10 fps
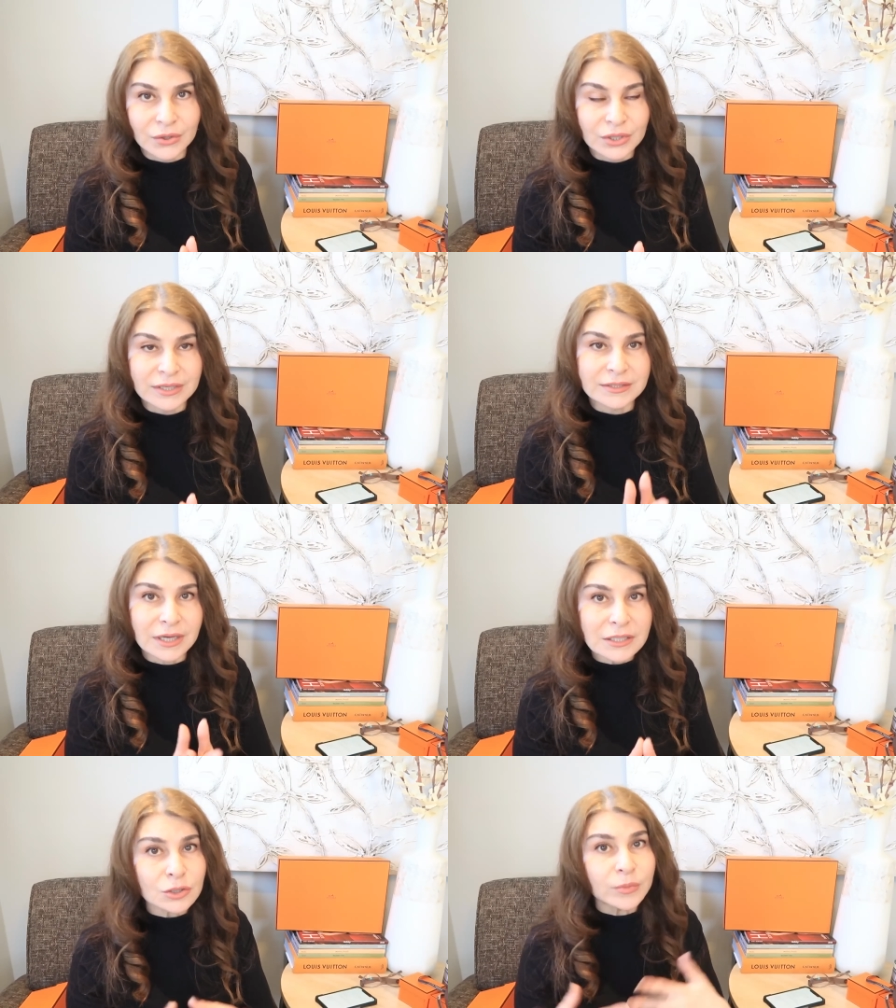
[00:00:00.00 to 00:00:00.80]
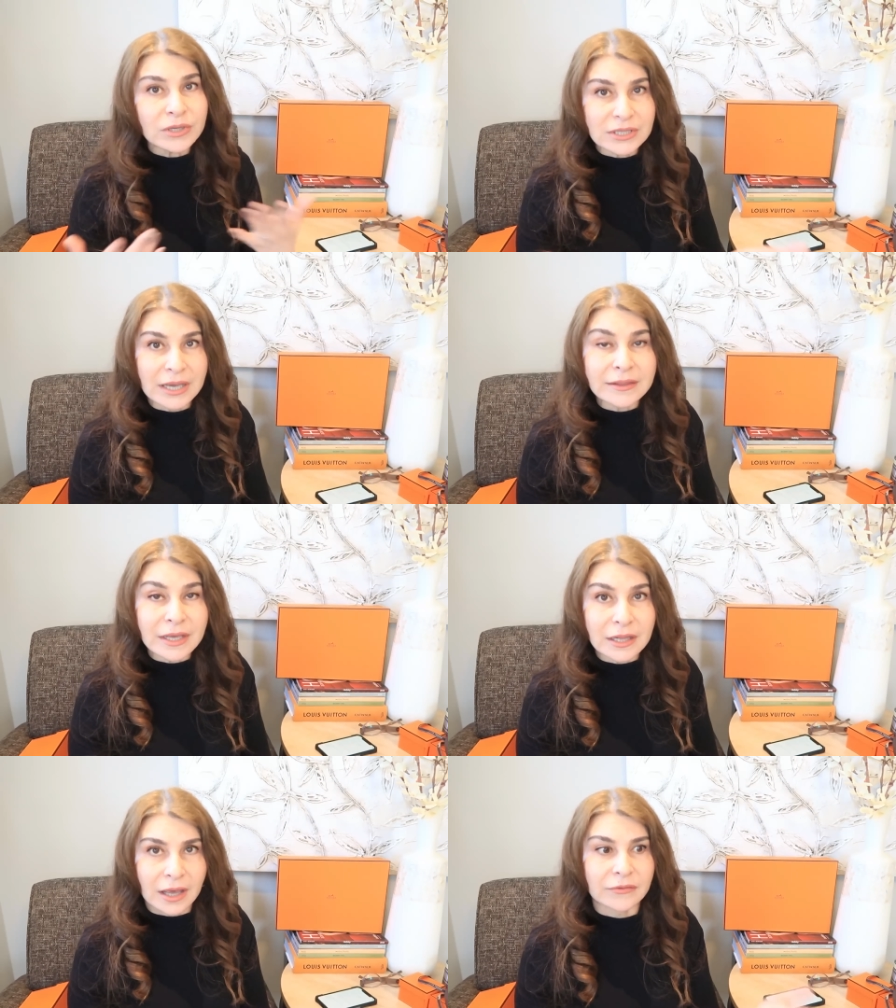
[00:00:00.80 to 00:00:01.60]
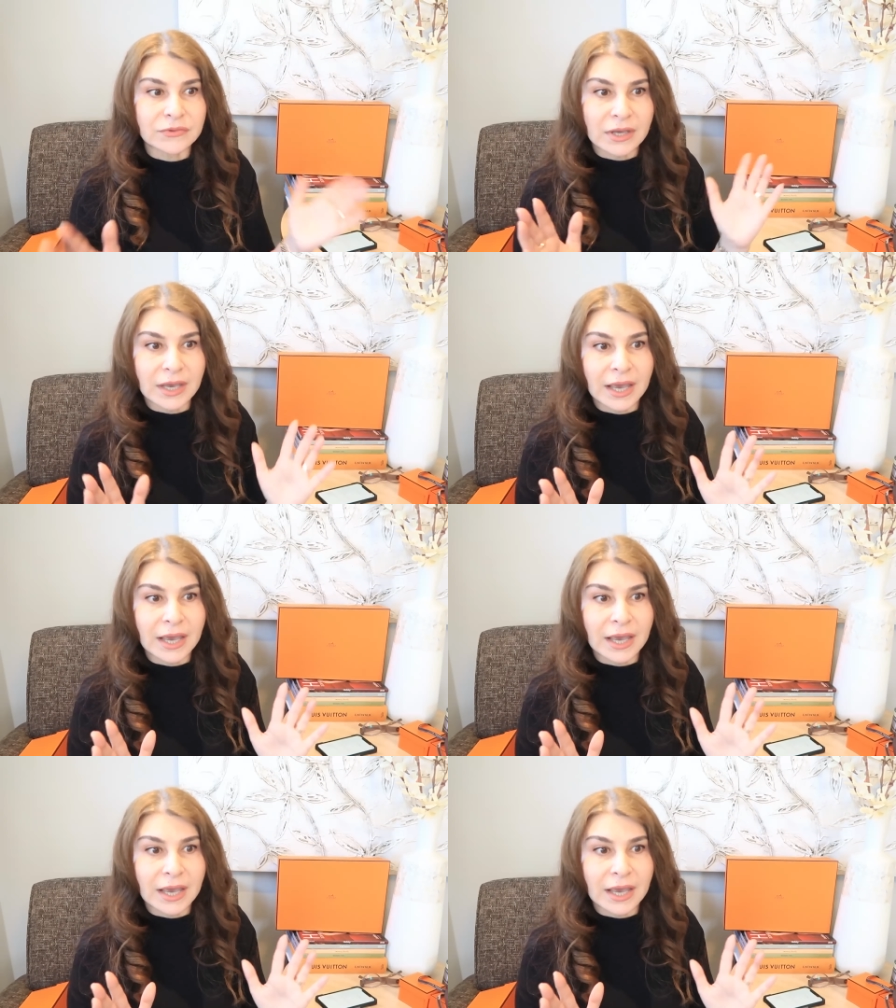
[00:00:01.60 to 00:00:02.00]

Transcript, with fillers: his customers, and they left.